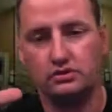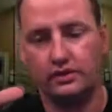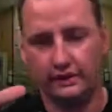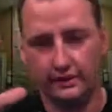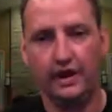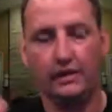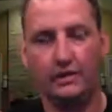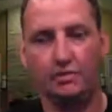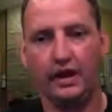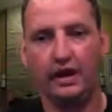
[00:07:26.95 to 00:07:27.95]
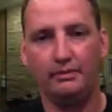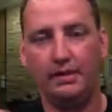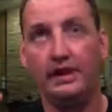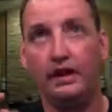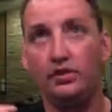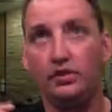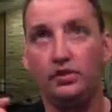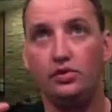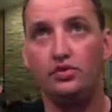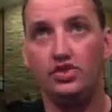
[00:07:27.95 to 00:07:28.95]
that's the name of the brand,
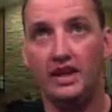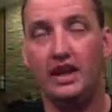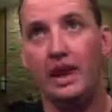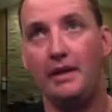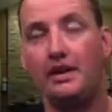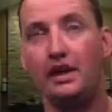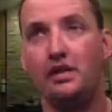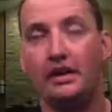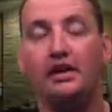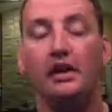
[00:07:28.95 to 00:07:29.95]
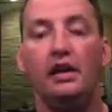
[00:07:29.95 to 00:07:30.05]
Plugable,